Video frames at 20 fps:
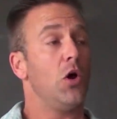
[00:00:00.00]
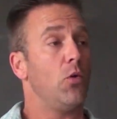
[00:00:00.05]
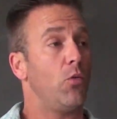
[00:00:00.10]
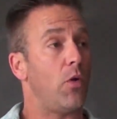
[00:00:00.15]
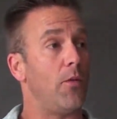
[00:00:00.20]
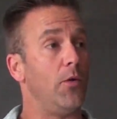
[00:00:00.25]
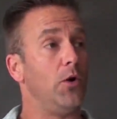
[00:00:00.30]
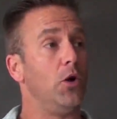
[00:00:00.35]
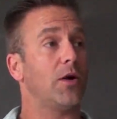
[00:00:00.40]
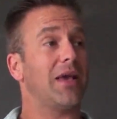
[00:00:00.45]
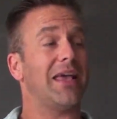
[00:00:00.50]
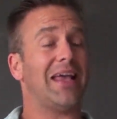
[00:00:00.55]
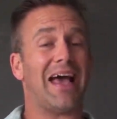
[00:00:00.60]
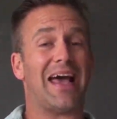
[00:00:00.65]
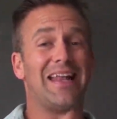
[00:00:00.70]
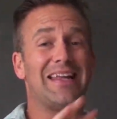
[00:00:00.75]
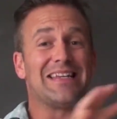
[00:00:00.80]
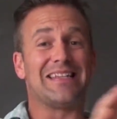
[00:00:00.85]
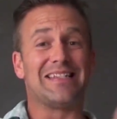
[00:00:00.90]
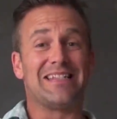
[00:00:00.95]
where we're looking
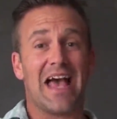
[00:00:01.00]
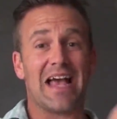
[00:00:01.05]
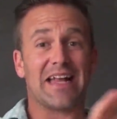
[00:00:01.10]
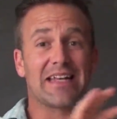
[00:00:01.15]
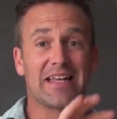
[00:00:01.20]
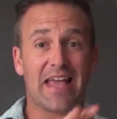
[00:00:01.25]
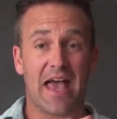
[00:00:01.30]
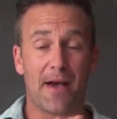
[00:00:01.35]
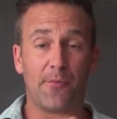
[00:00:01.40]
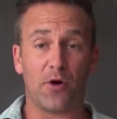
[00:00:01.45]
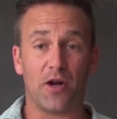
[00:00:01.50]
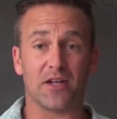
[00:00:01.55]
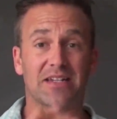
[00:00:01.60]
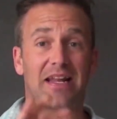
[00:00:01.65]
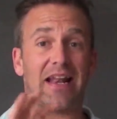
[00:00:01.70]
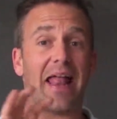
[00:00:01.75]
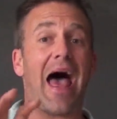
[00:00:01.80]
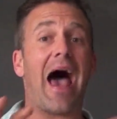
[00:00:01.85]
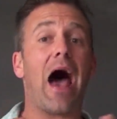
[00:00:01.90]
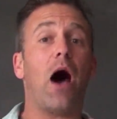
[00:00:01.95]
at exact cameras
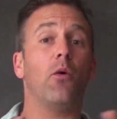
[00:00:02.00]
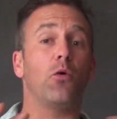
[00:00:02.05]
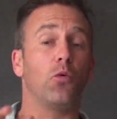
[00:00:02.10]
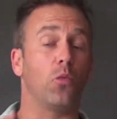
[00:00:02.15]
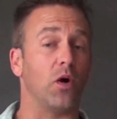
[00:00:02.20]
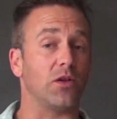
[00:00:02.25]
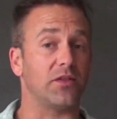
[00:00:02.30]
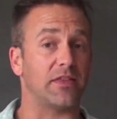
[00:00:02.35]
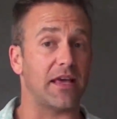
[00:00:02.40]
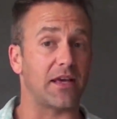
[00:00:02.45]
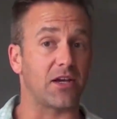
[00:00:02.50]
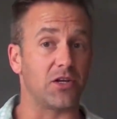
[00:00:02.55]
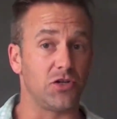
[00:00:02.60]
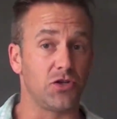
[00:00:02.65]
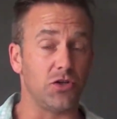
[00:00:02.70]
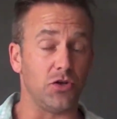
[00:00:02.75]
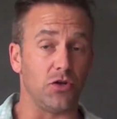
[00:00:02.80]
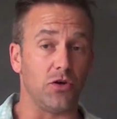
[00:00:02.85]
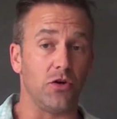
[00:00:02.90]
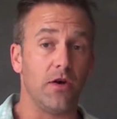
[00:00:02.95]
and how and what they can
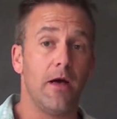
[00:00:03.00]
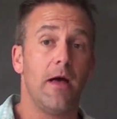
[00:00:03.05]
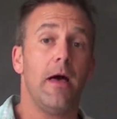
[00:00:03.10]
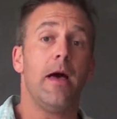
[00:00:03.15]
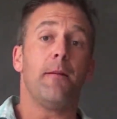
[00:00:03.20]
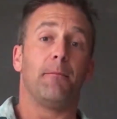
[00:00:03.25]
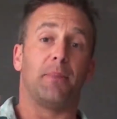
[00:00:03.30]
do.